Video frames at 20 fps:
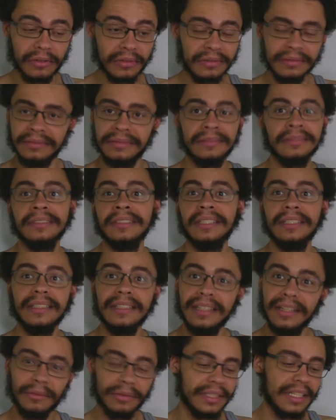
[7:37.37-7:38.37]

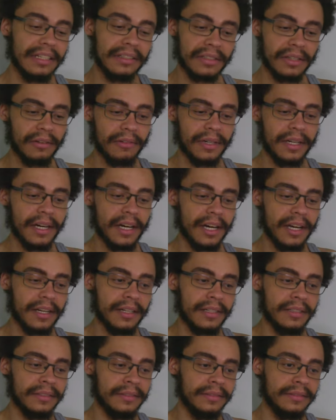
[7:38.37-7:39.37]
What the hell's going on?